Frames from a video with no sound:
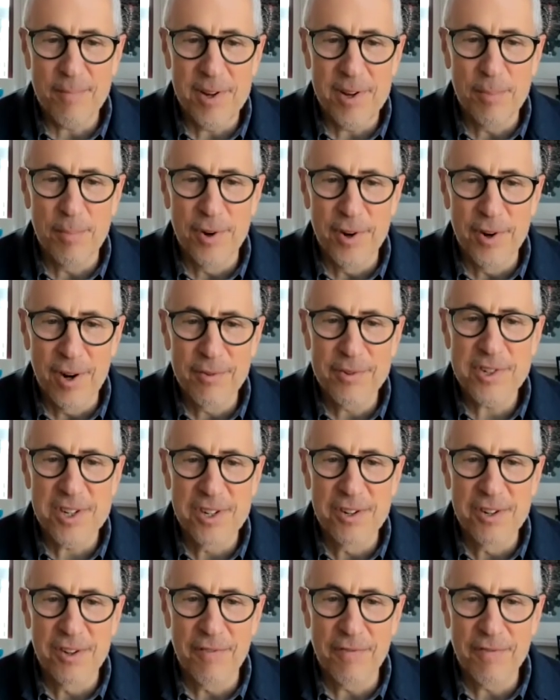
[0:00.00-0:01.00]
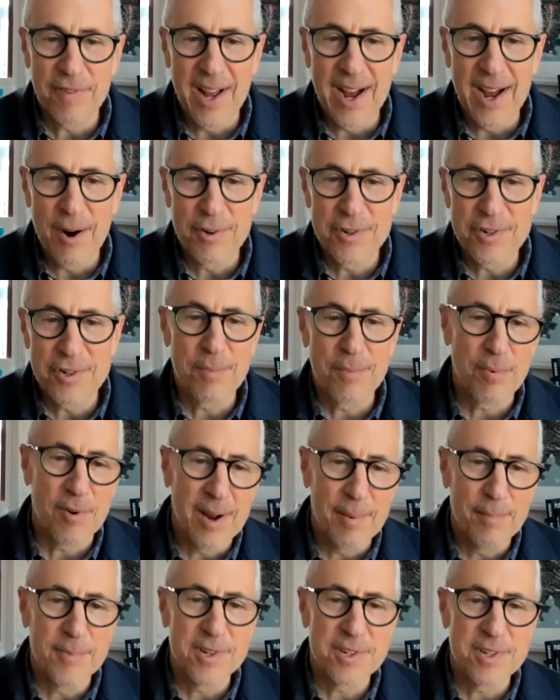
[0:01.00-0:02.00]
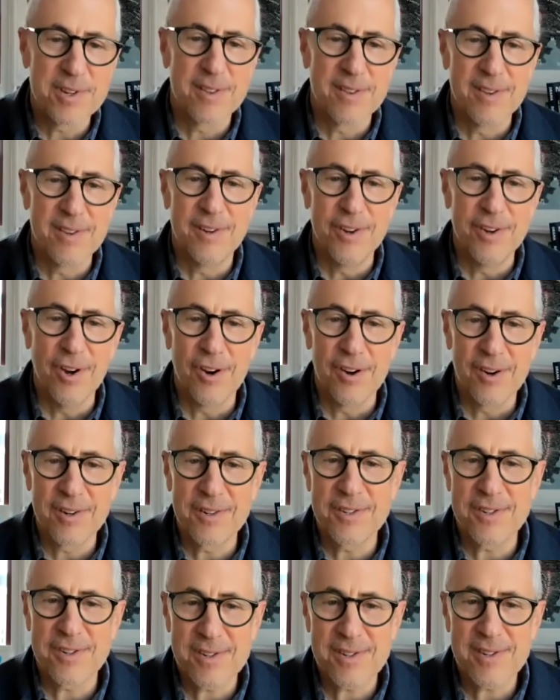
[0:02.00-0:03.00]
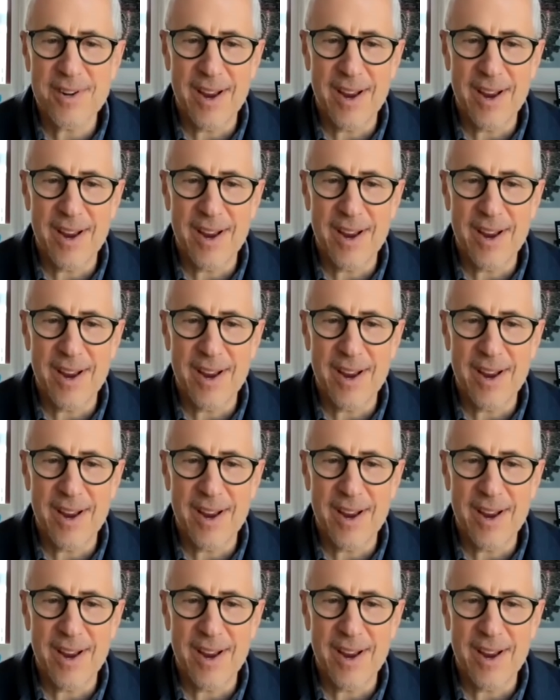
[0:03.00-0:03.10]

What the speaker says: People don't steal the flowers. The problem is the dogs